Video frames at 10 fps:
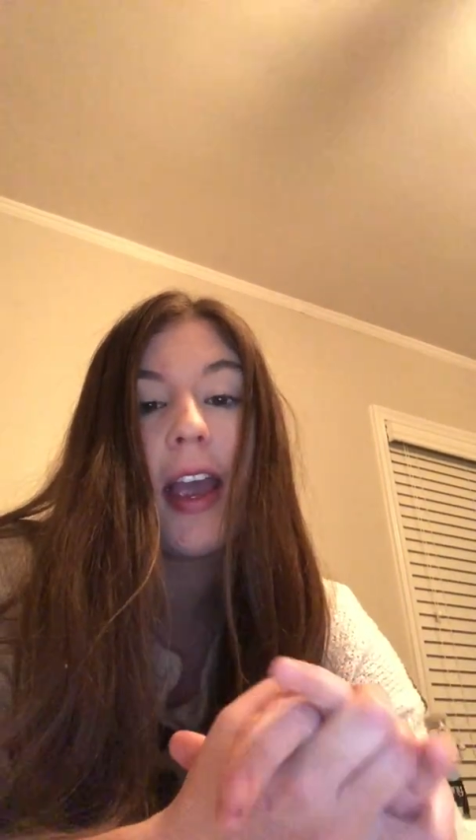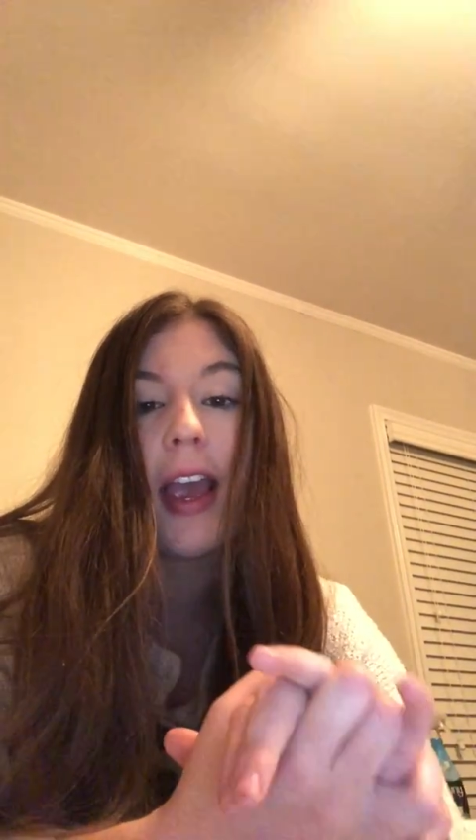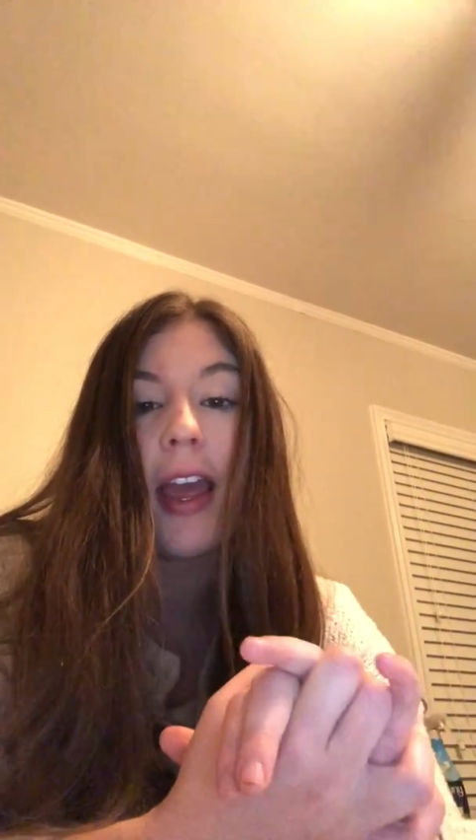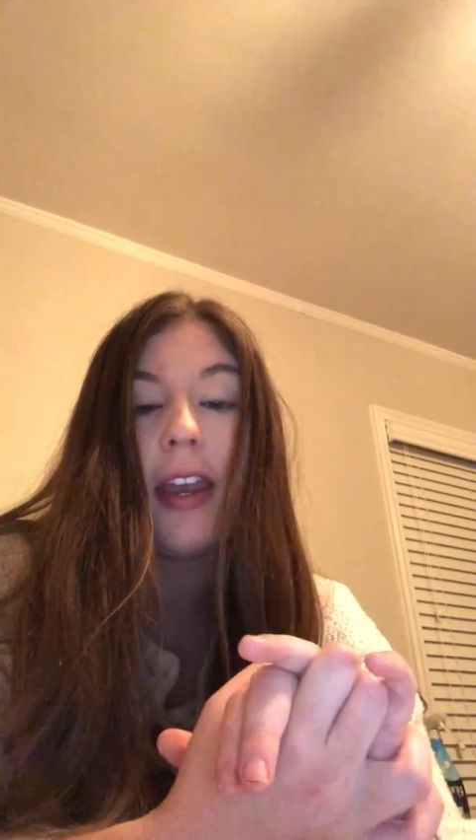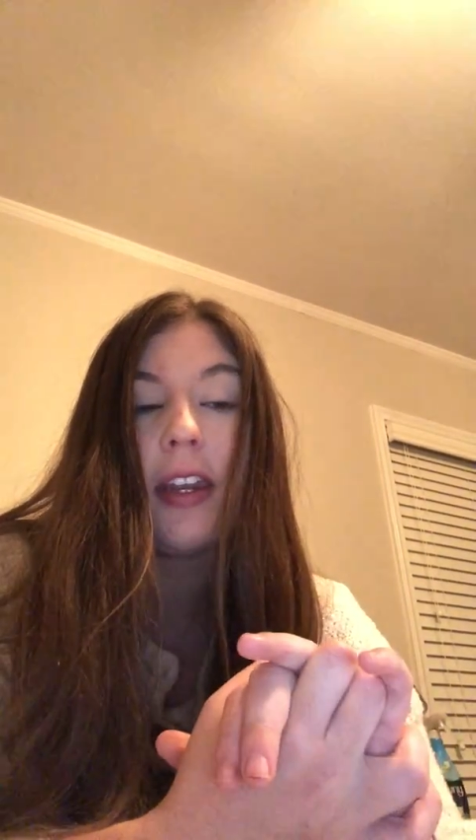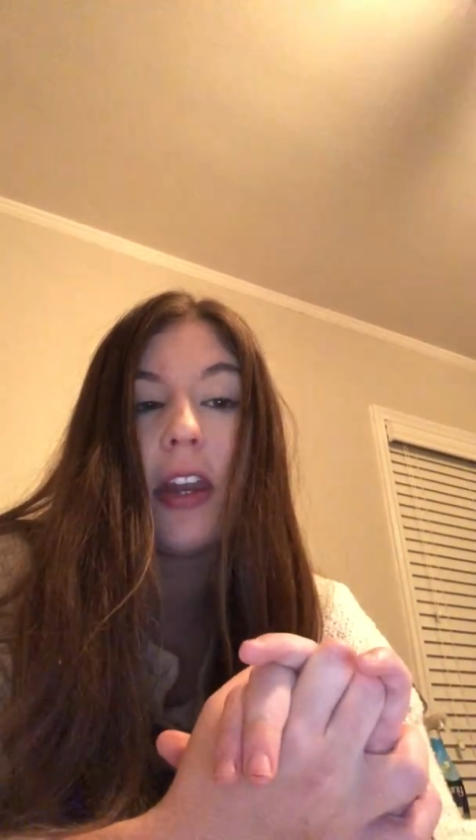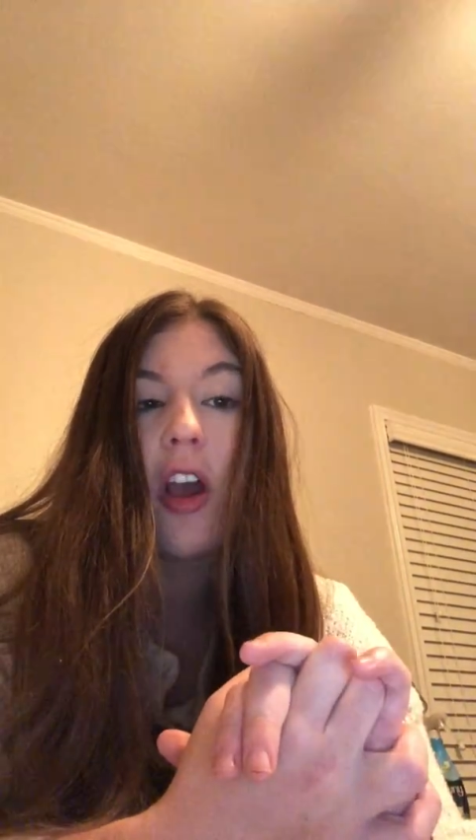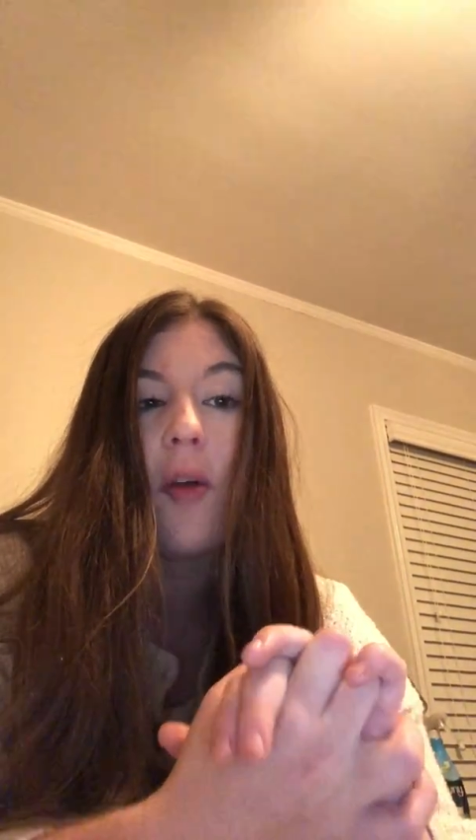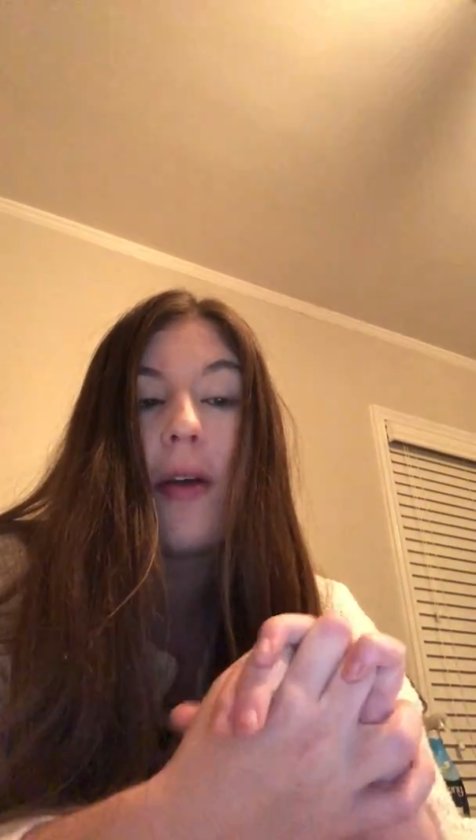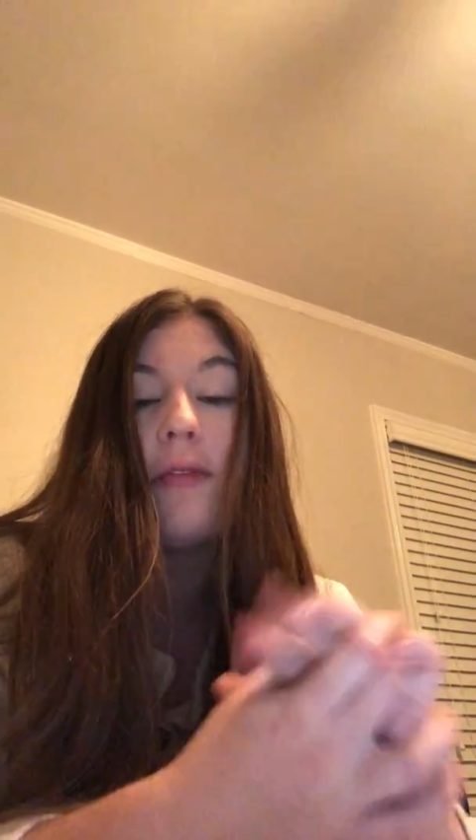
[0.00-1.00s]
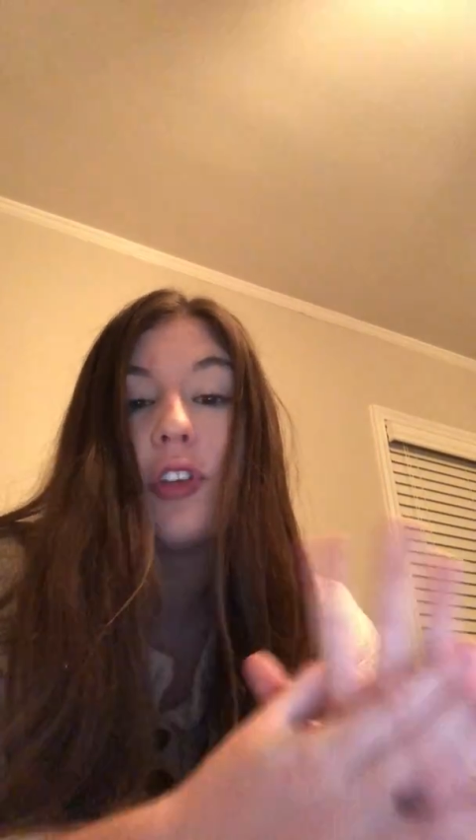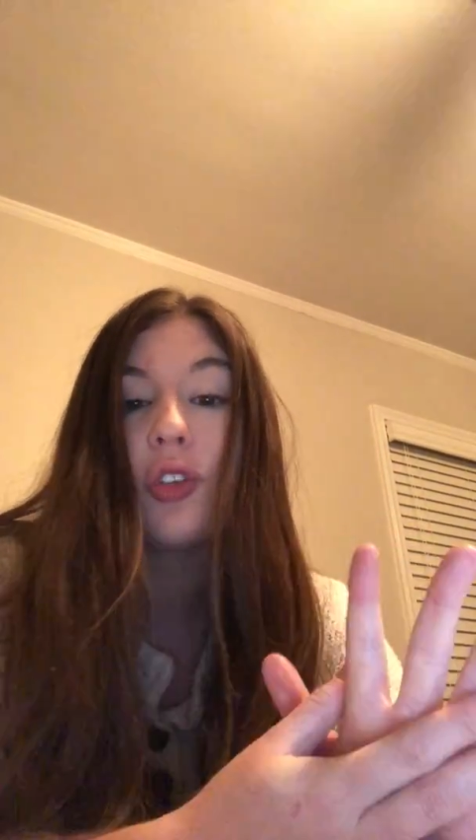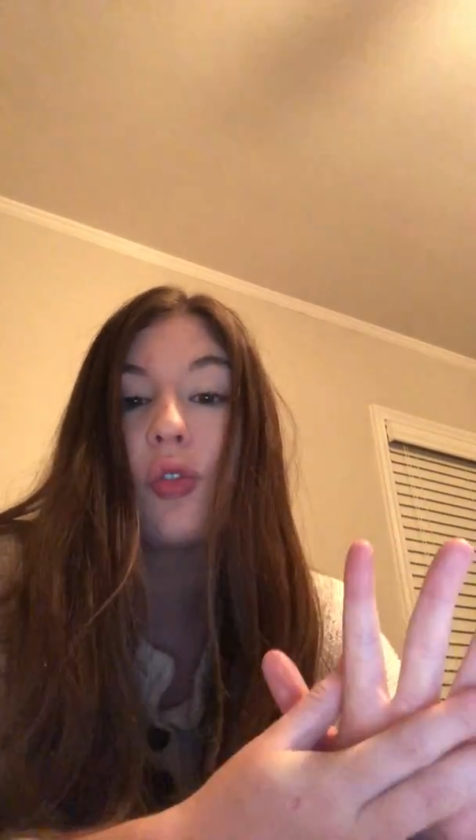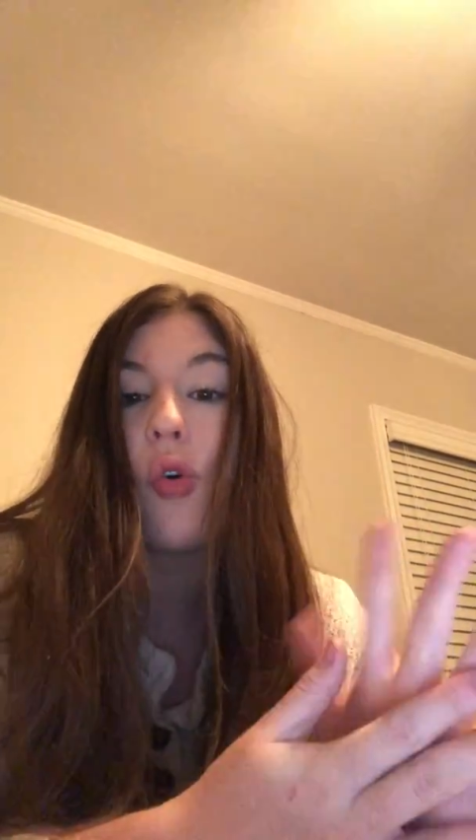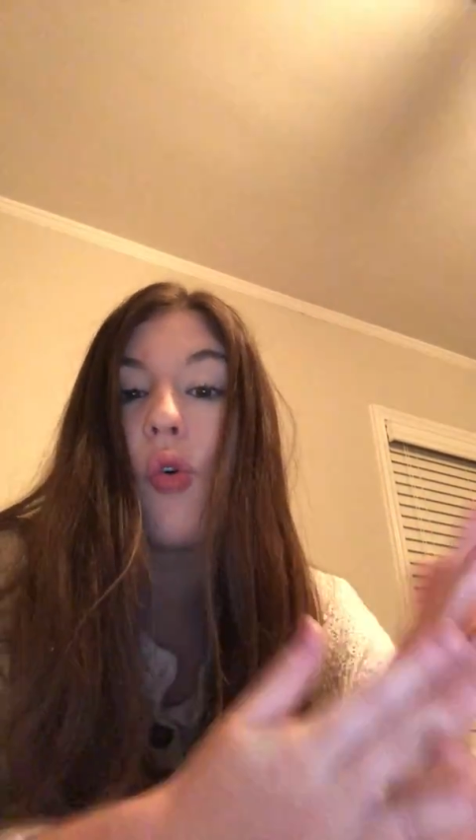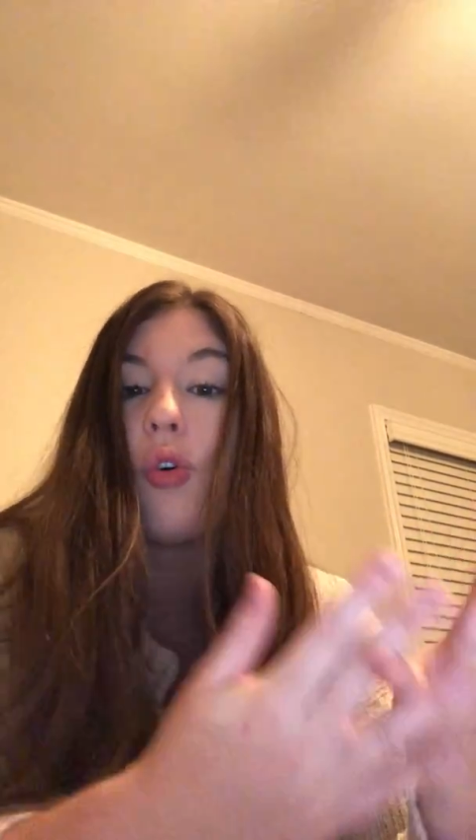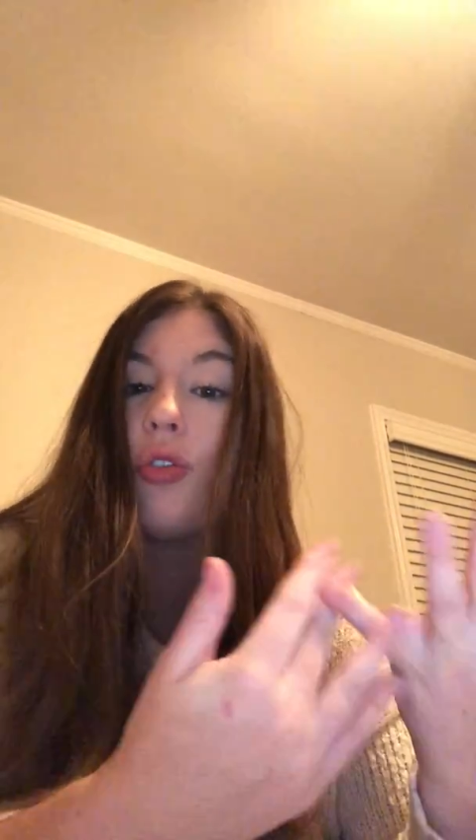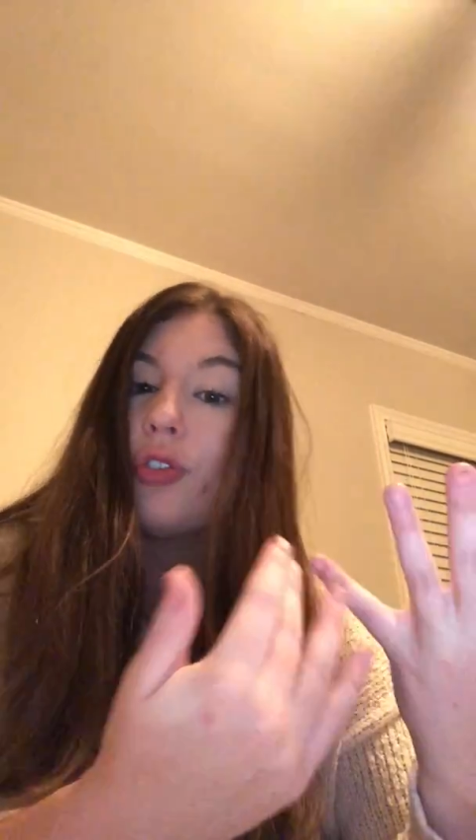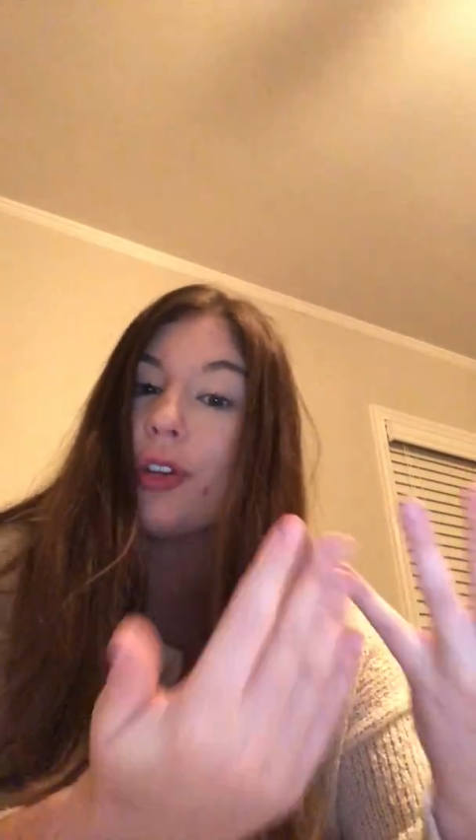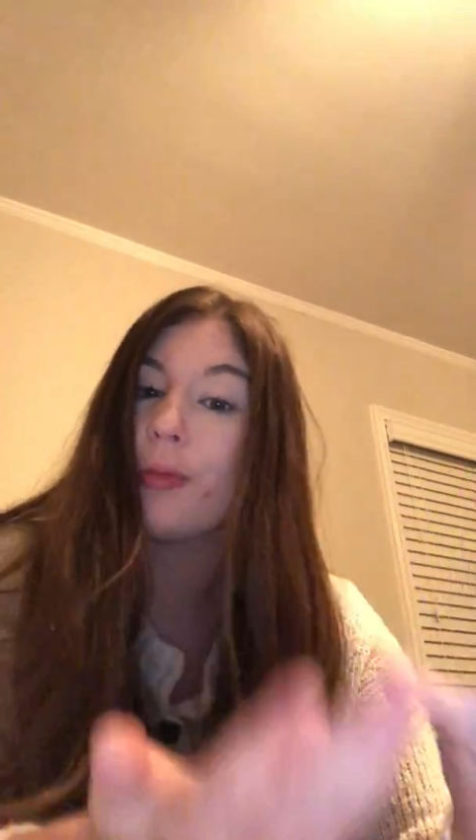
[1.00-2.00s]
And Memphis
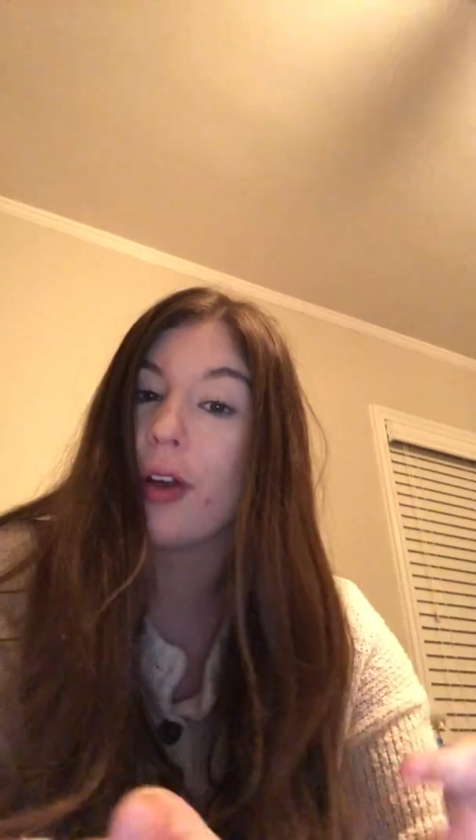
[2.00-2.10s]
schools or